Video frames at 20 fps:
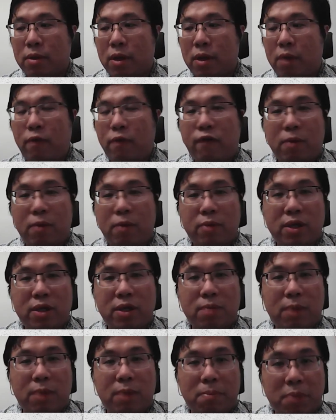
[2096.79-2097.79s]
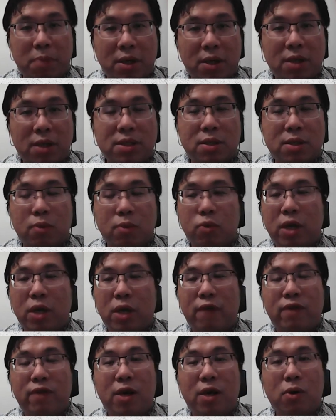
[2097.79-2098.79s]
every family members would
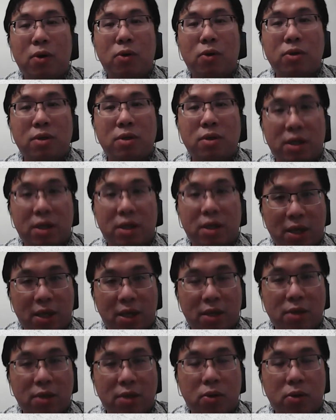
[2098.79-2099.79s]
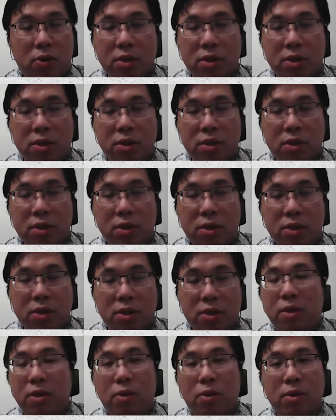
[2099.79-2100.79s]
have their own dedicated doctor, so that
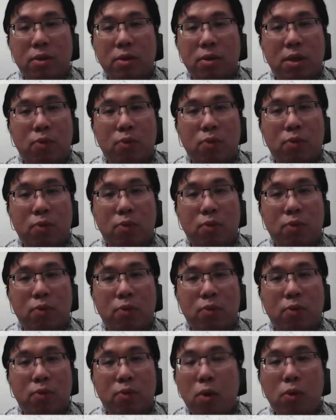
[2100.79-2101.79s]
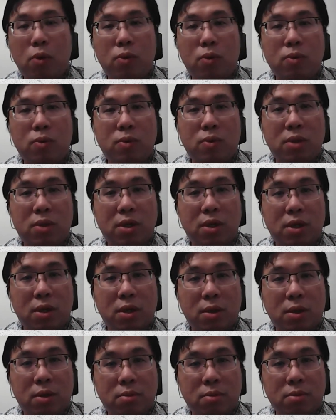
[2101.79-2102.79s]
the doctor would know
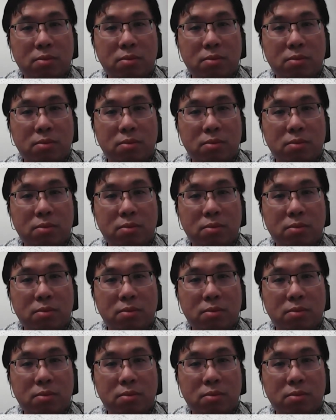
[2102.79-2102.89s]
the